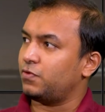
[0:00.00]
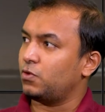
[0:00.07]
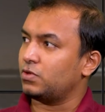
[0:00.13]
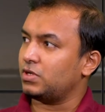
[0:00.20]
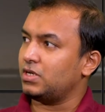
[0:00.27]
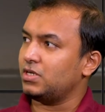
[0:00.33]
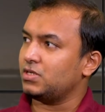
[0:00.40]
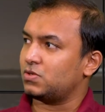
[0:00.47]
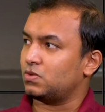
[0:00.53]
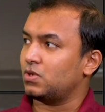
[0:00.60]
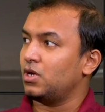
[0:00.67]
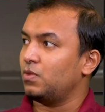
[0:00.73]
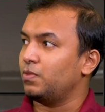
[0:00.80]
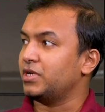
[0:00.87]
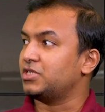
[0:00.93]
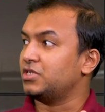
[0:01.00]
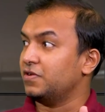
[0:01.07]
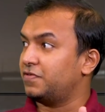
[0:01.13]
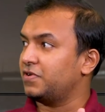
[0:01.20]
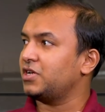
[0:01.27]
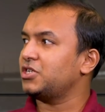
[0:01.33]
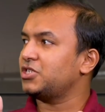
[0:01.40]
14th is which
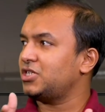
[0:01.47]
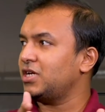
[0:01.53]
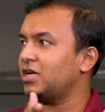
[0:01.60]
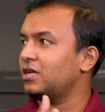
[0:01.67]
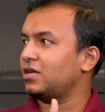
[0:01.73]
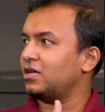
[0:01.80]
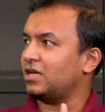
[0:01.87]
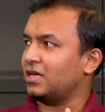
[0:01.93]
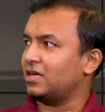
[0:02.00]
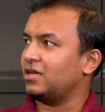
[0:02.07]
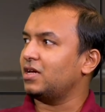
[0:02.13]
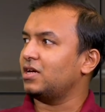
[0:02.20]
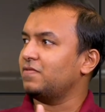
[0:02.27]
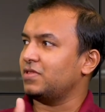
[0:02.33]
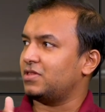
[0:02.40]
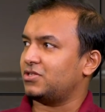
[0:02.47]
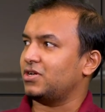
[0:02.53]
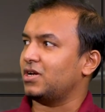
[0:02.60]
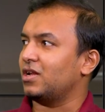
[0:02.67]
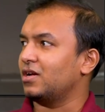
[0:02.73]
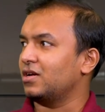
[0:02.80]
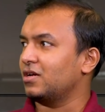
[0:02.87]
differentiated India with
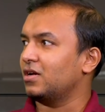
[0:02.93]
Sri Lanka.